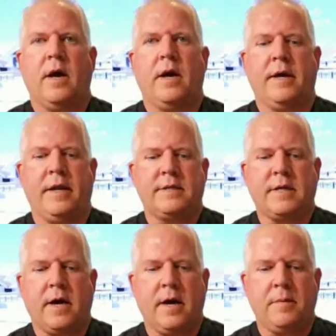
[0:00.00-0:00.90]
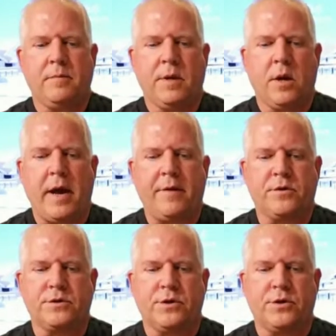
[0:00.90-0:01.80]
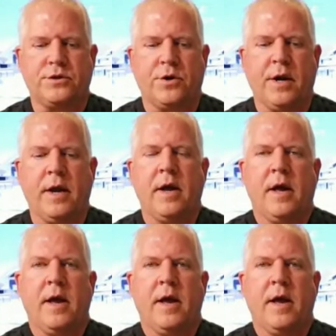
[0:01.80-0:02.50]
anytime after surgery.